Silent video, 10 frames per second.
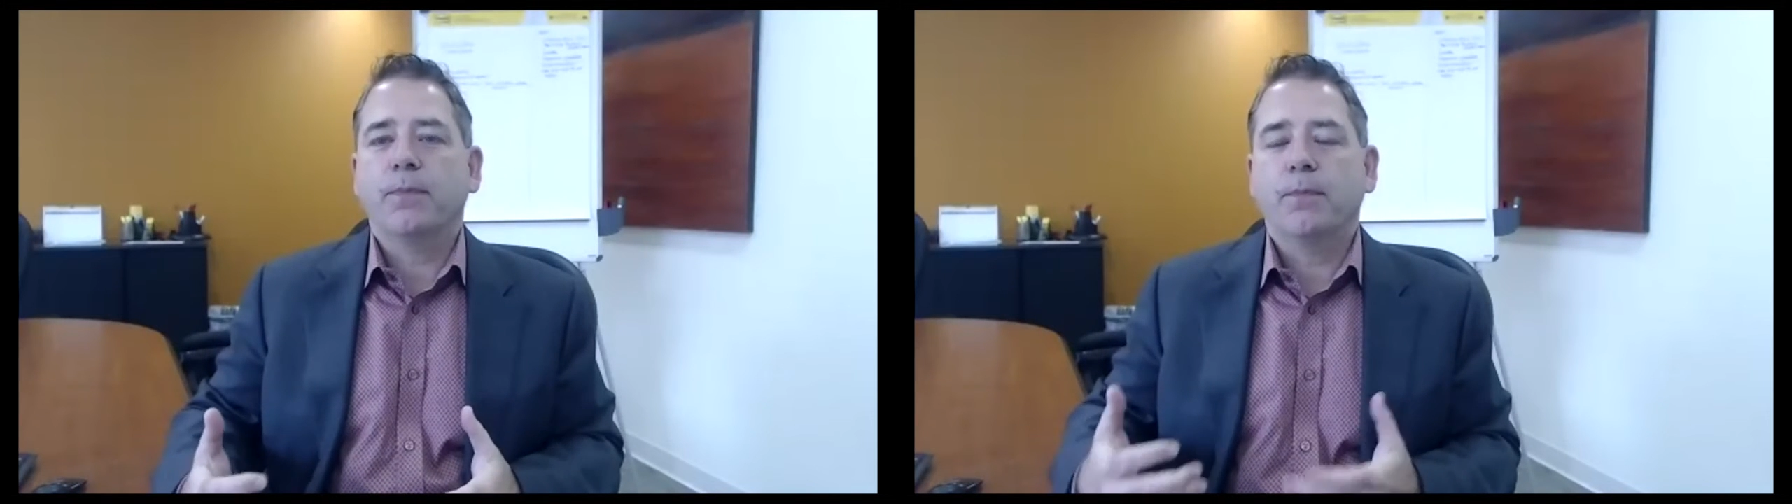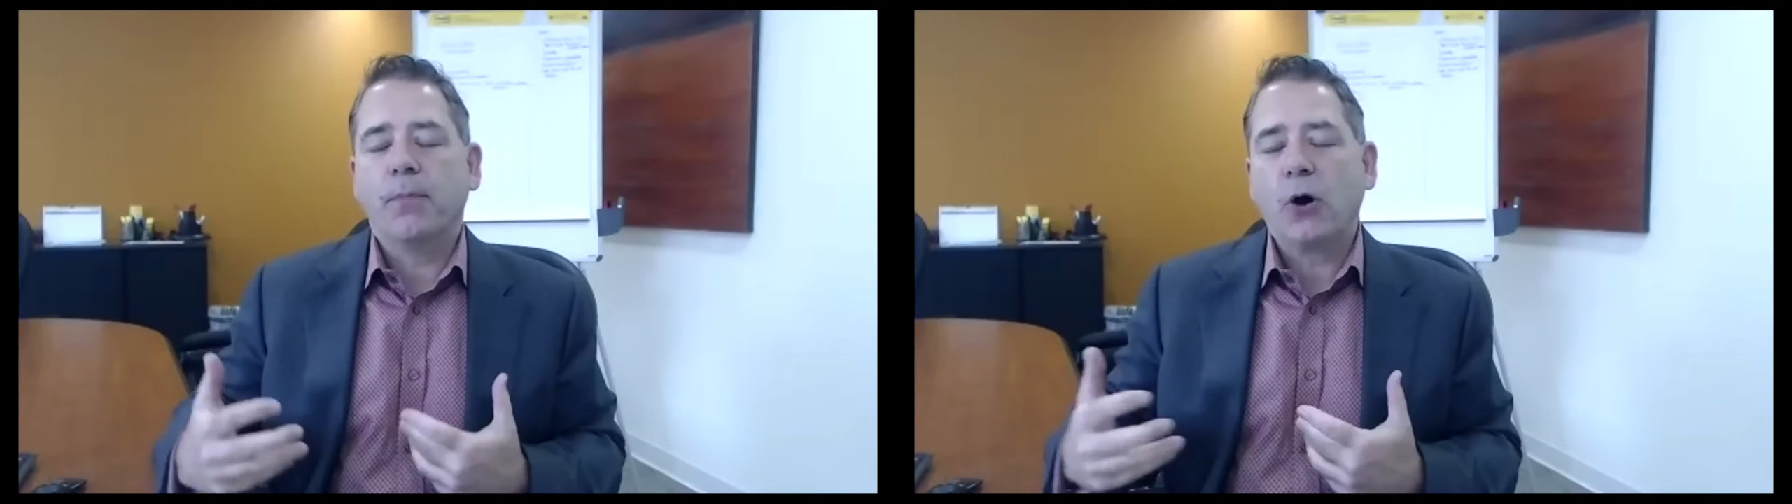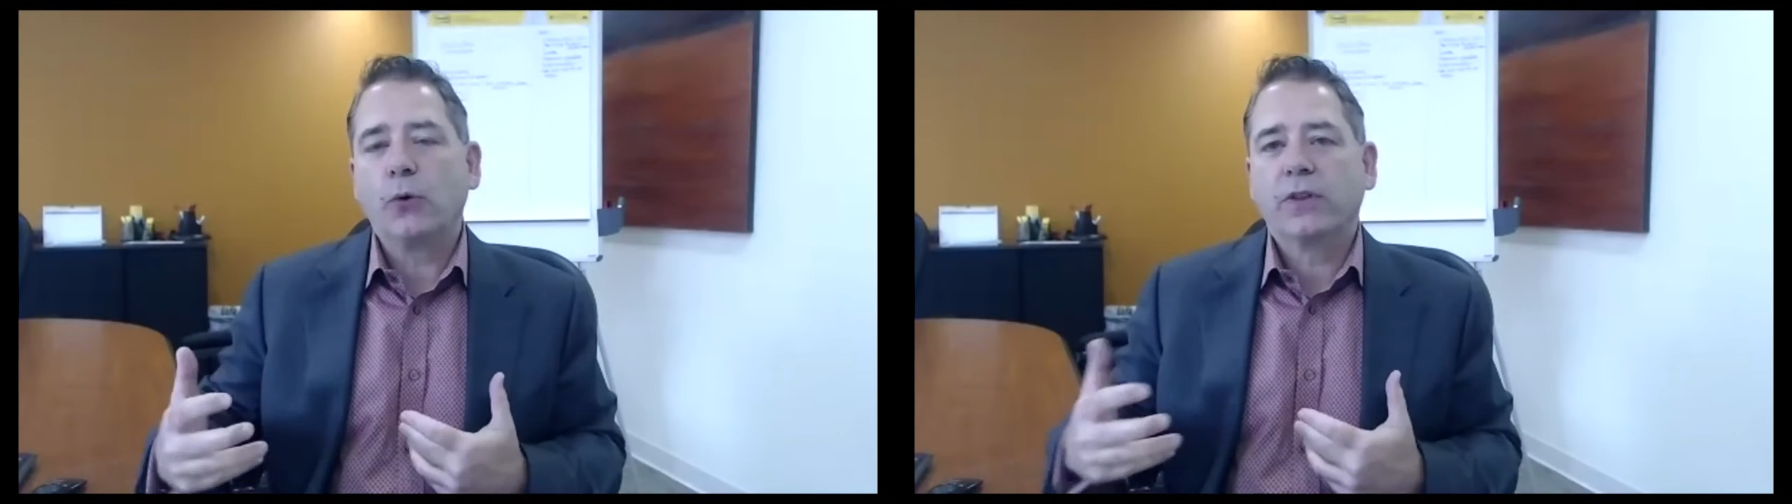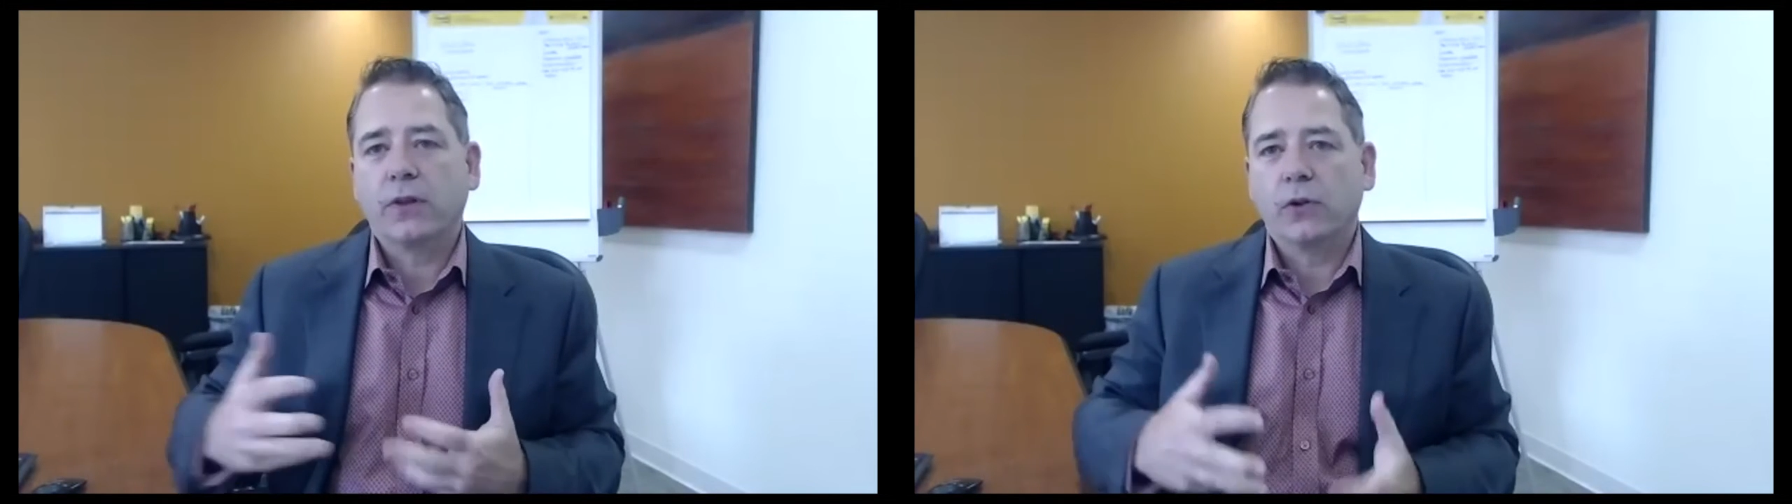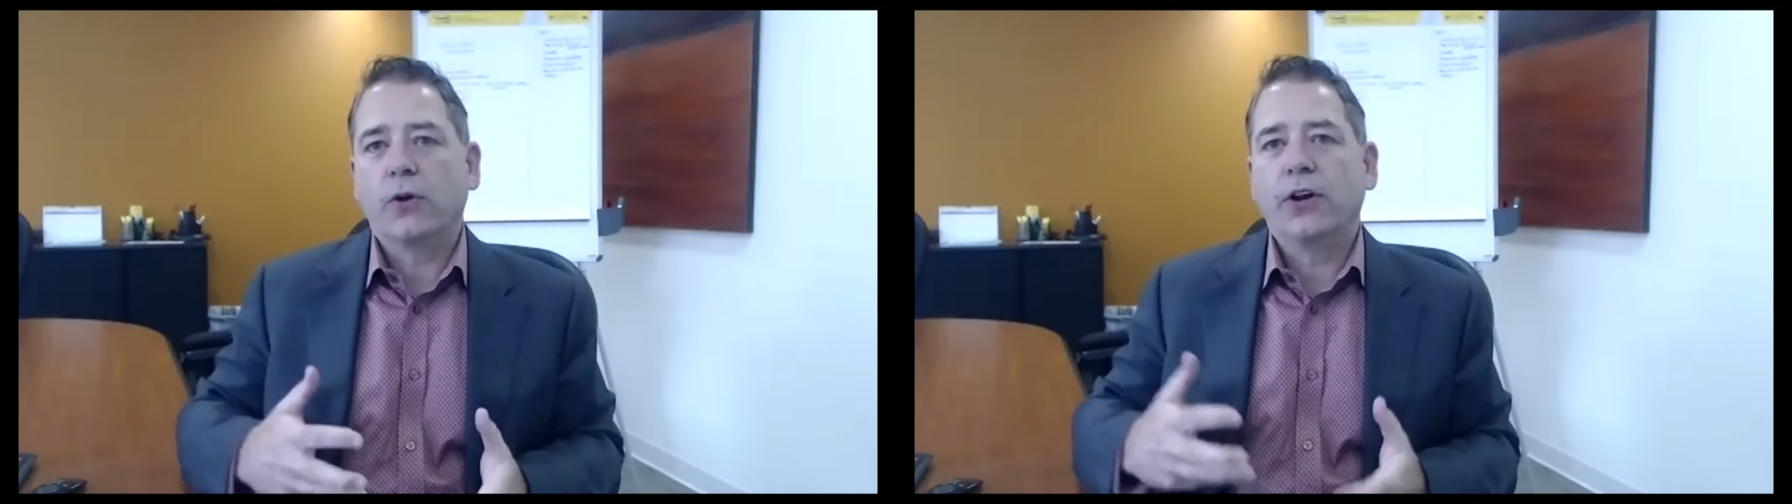both
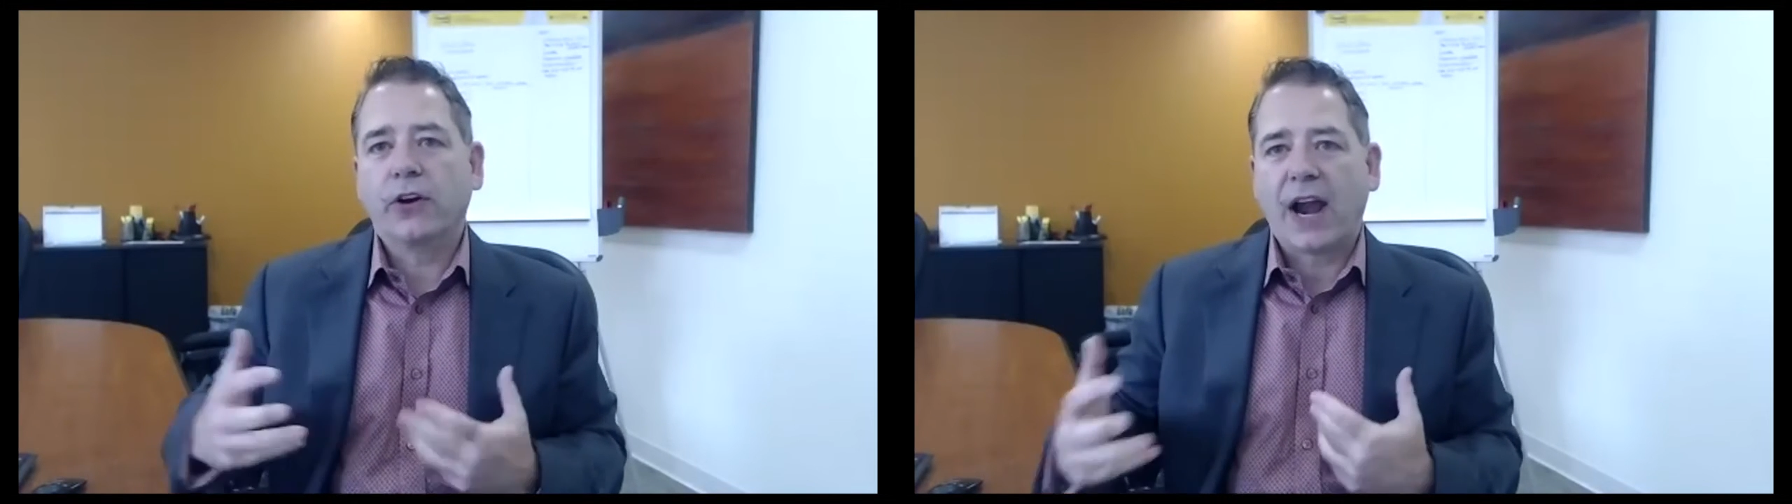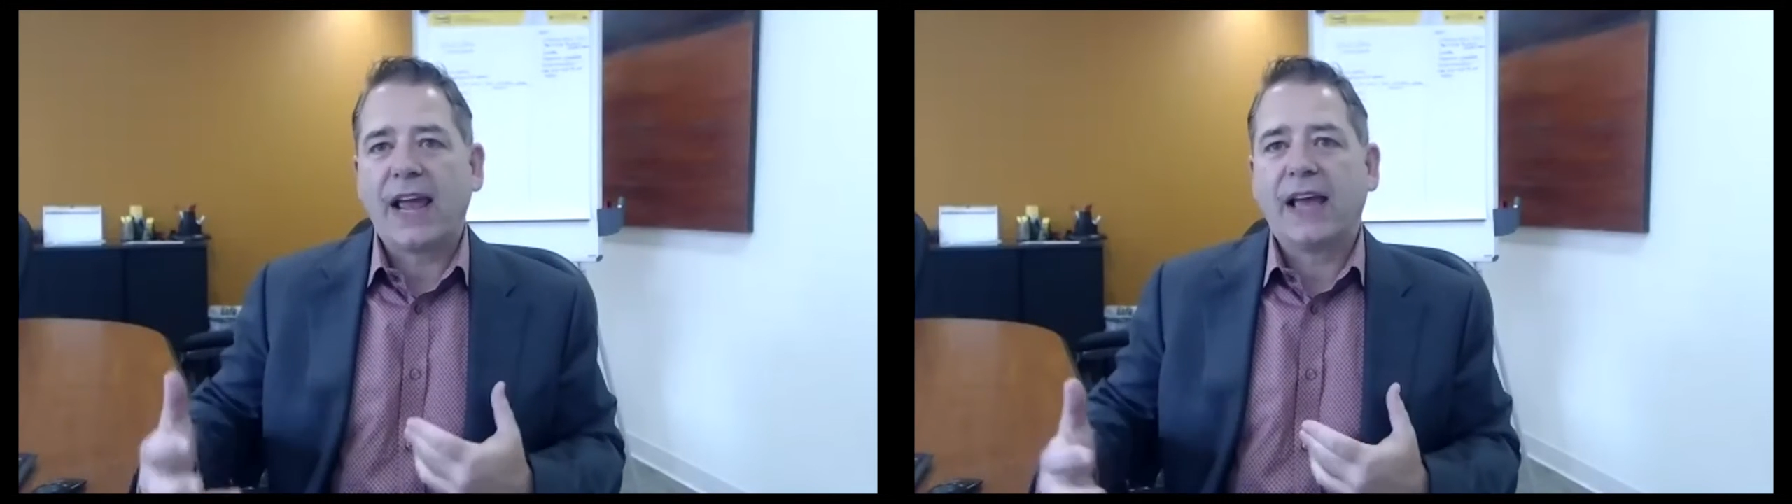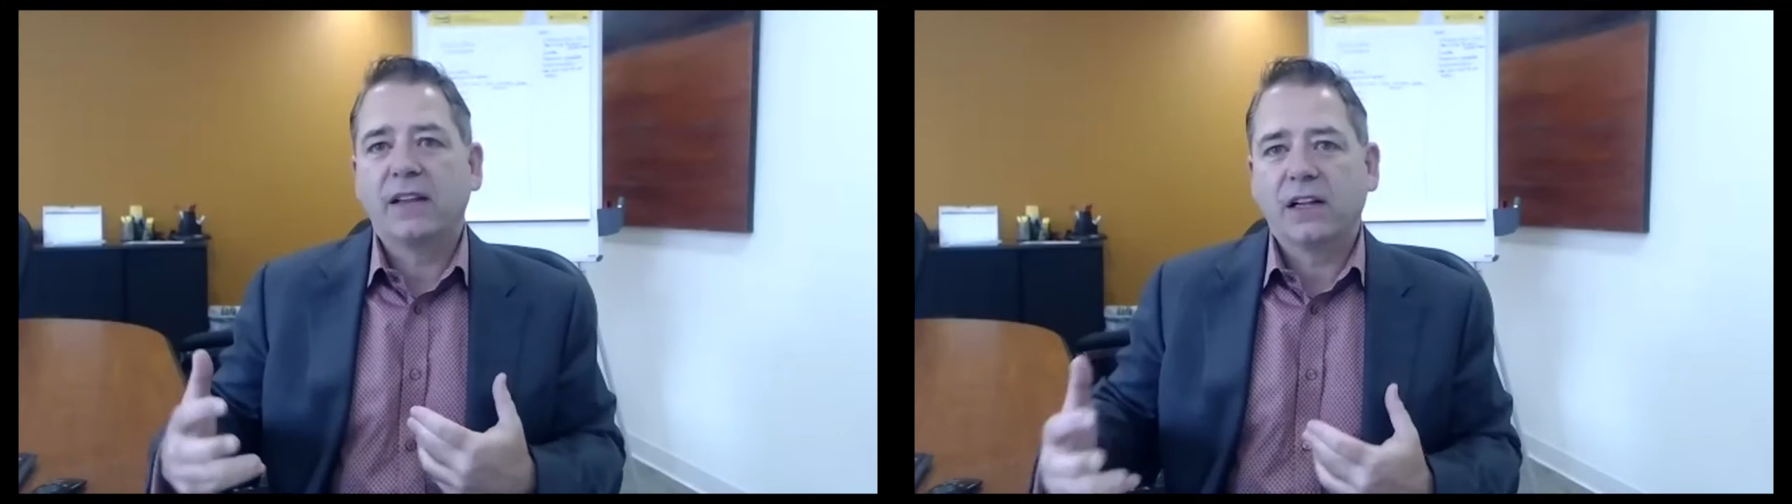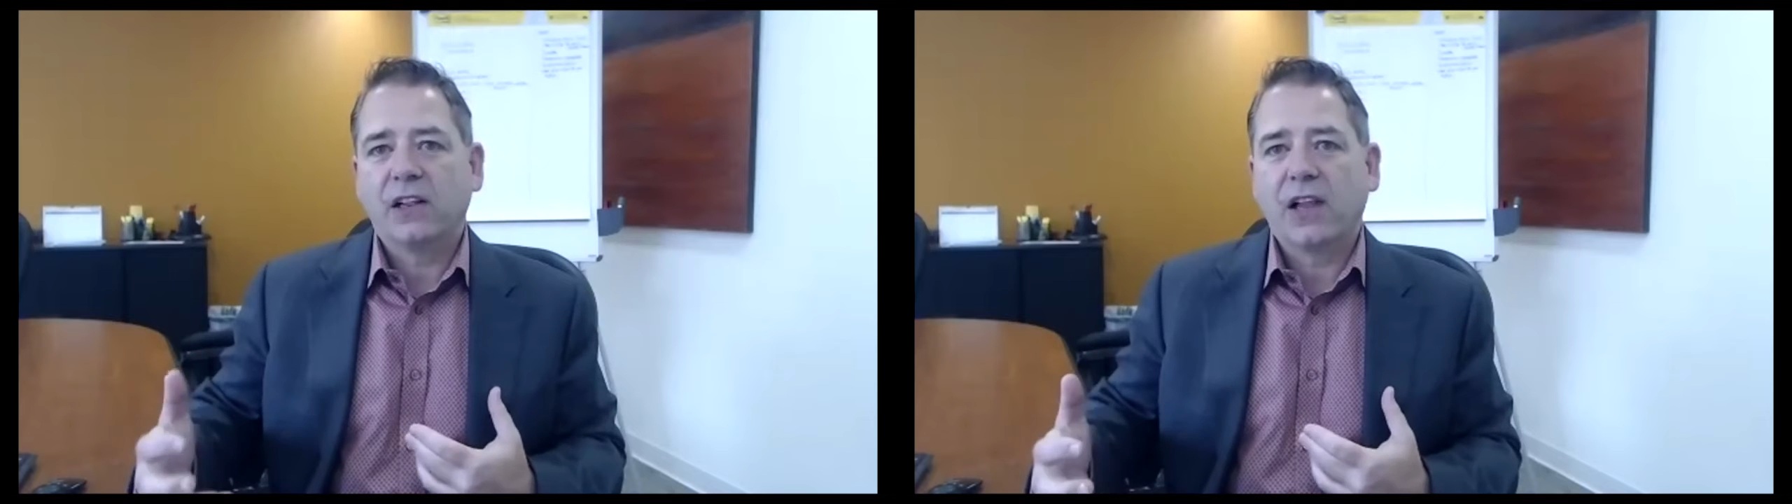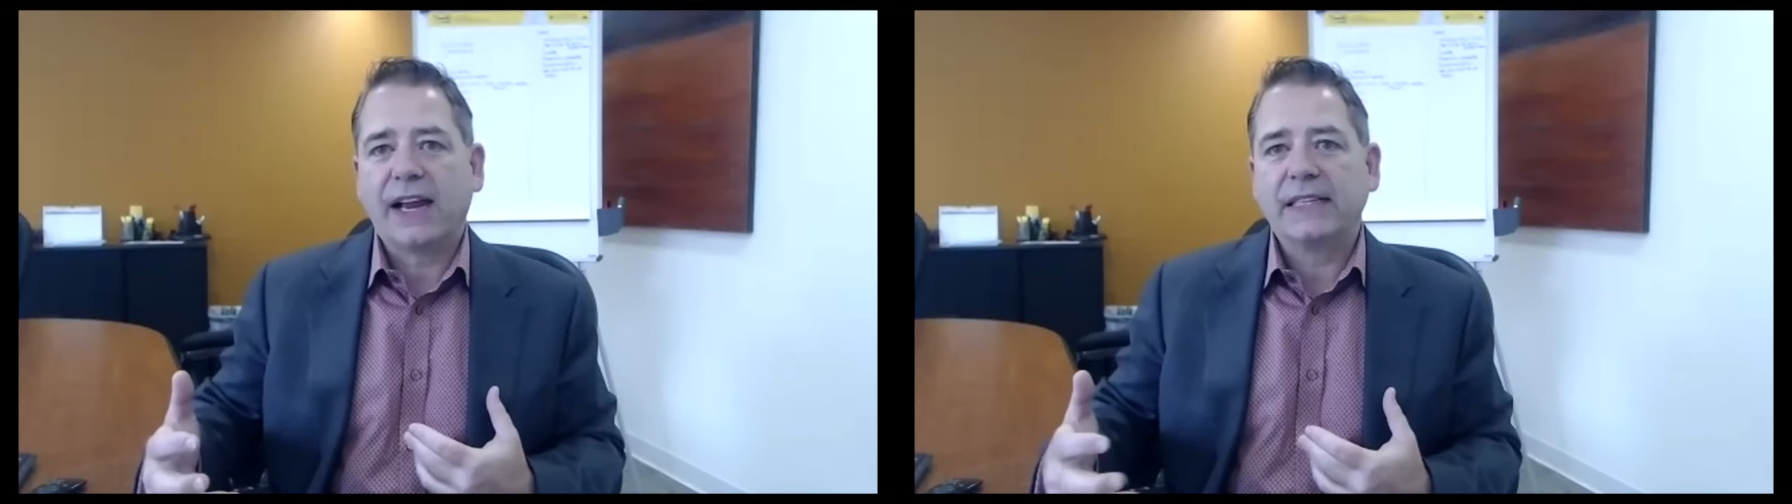the lawyer and the
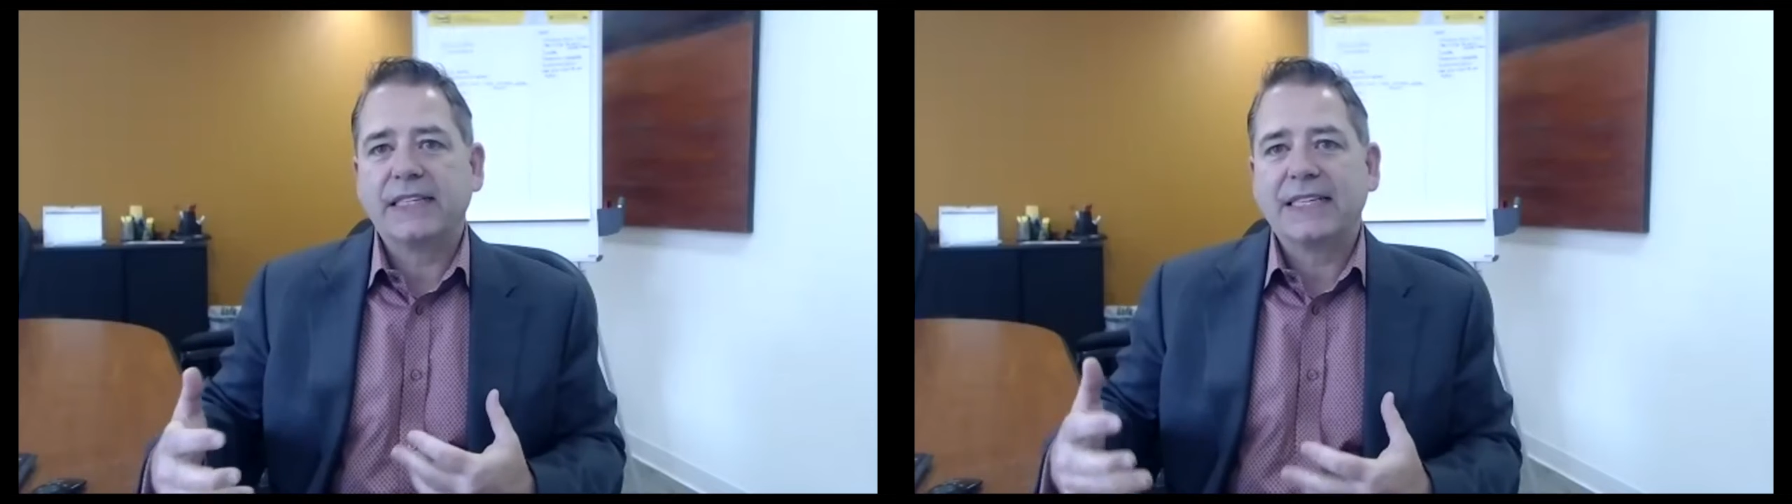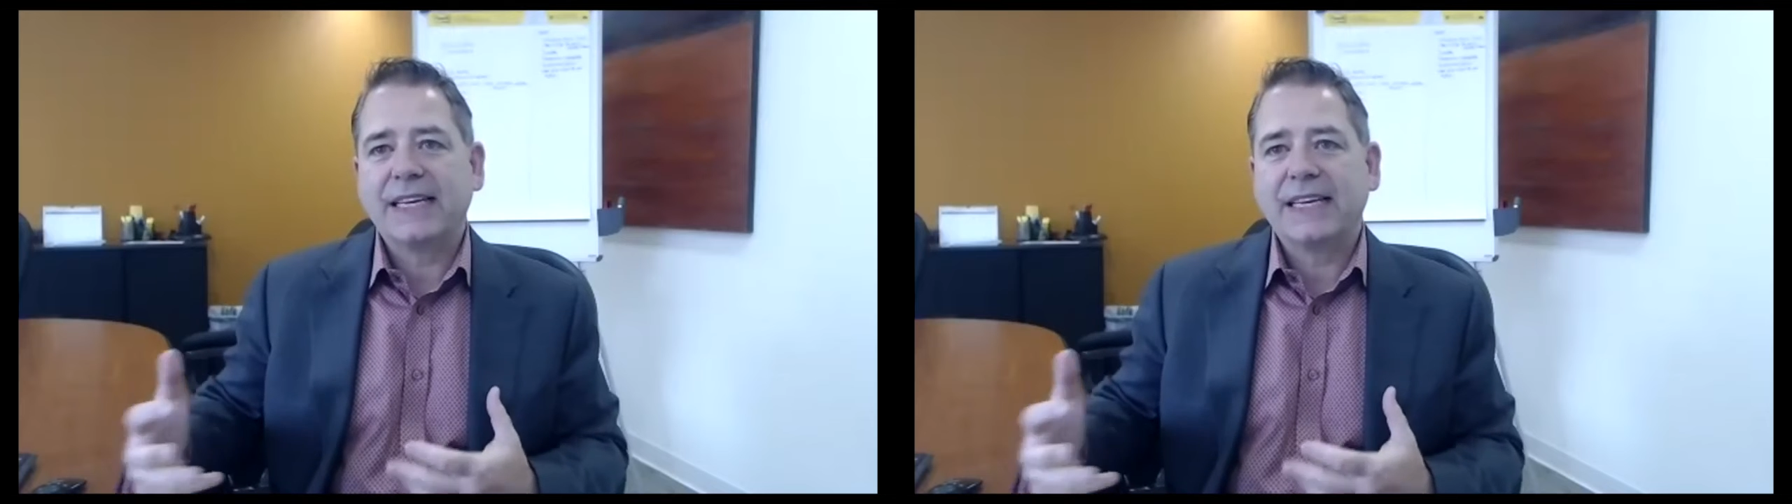client